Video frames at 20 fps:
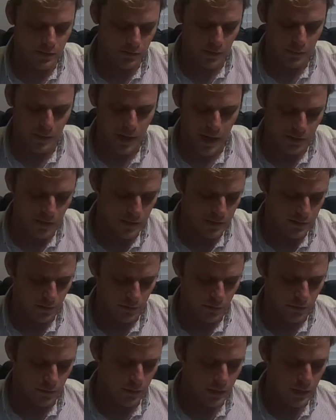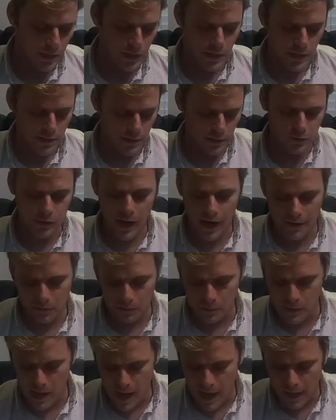3 batteries total, the travel
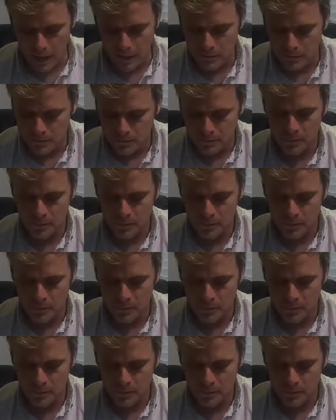bag,